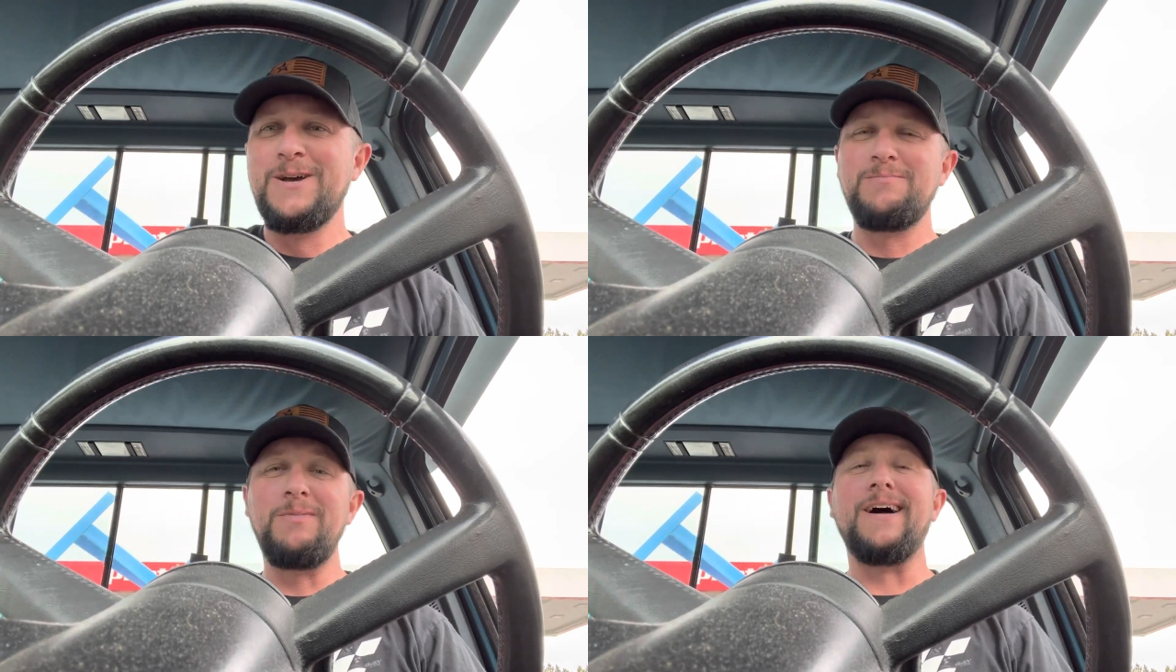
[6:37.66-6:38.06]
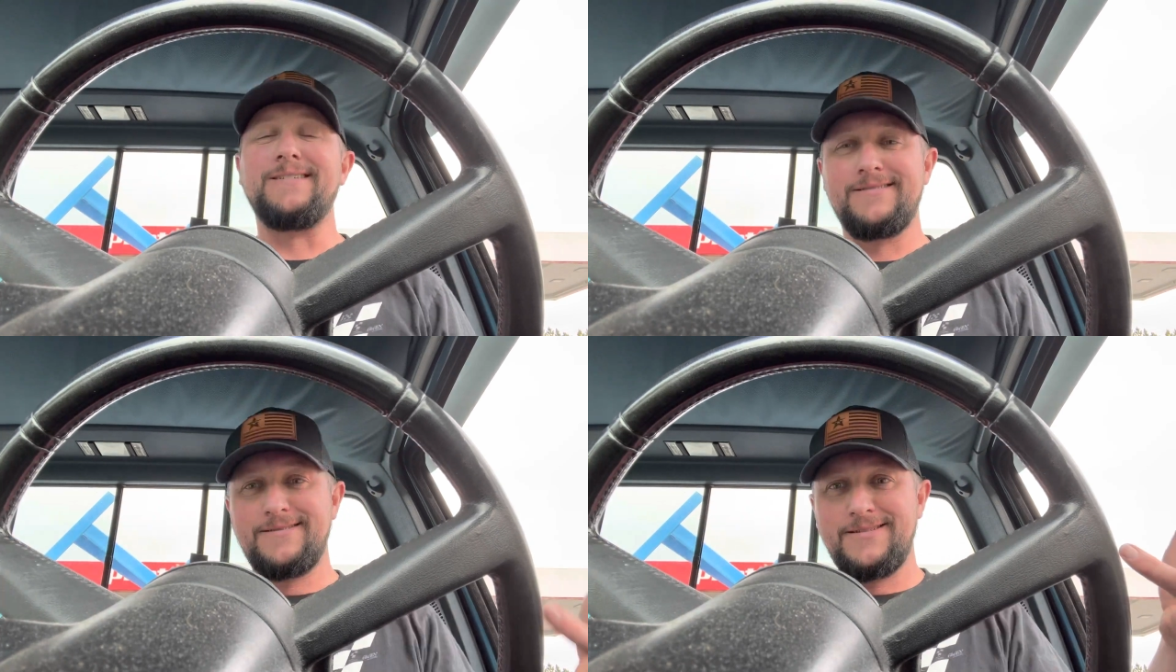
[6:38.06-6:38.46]
But
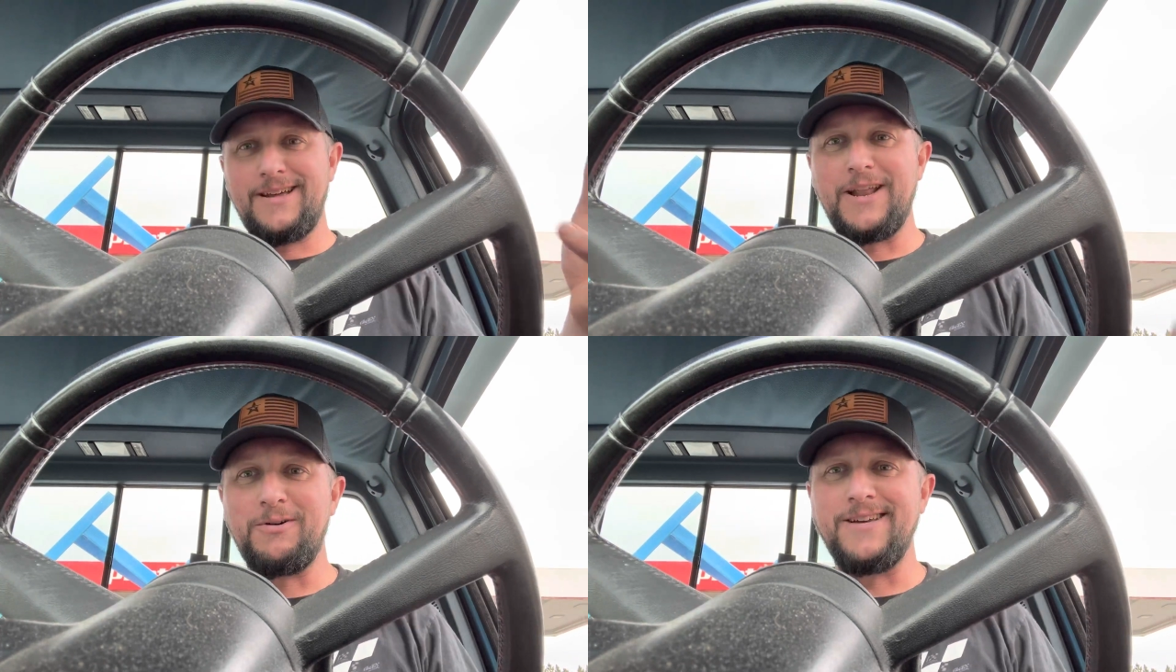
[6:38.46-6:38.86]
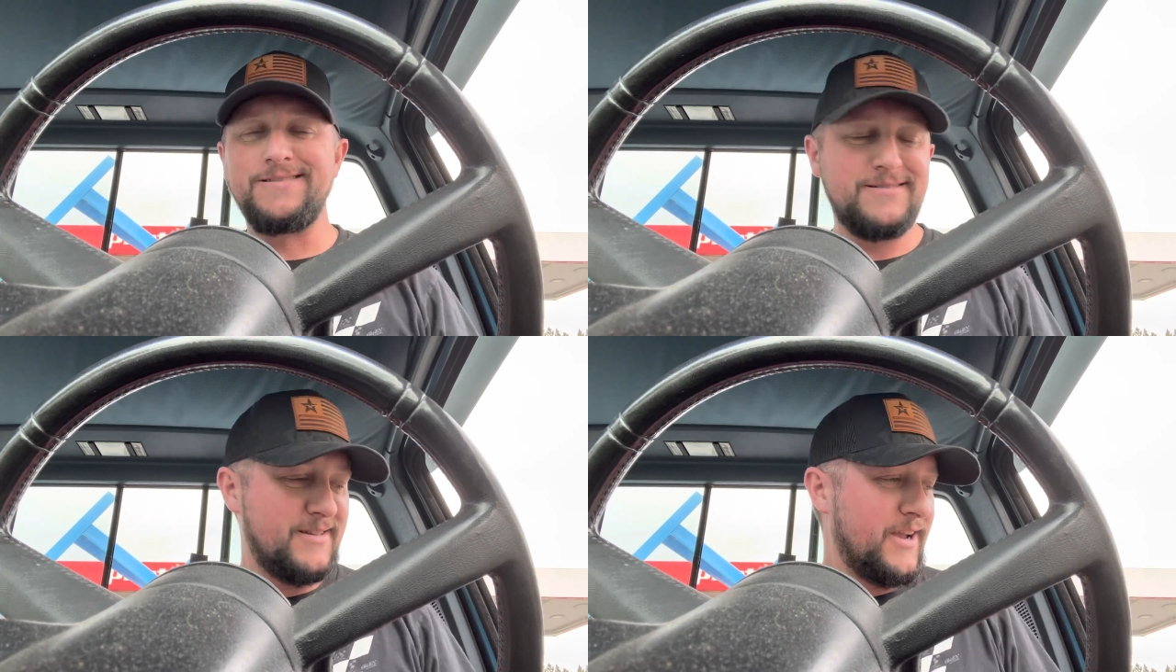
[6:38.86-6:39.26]

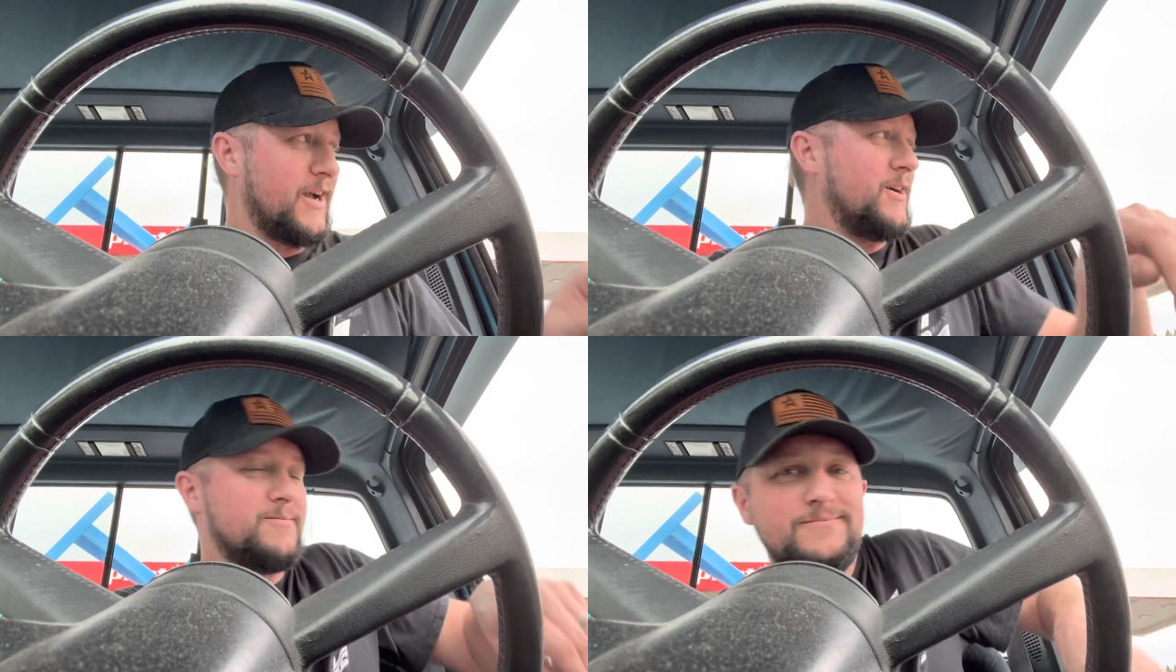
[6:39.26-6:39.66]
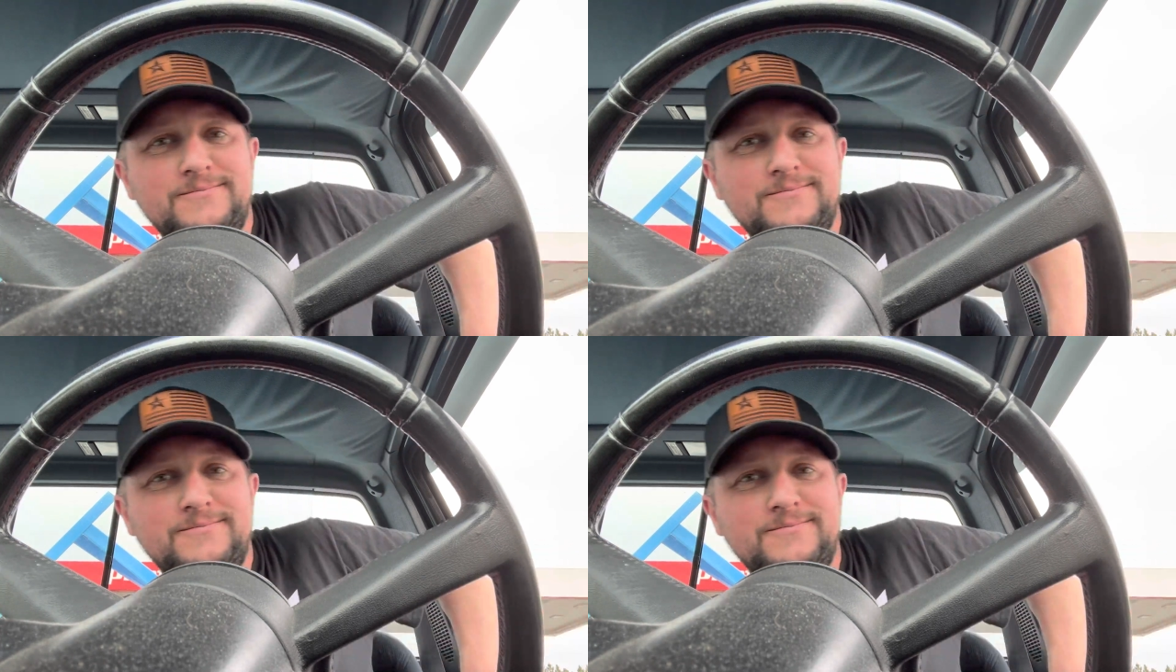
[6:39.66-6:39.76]
anyways, there you go.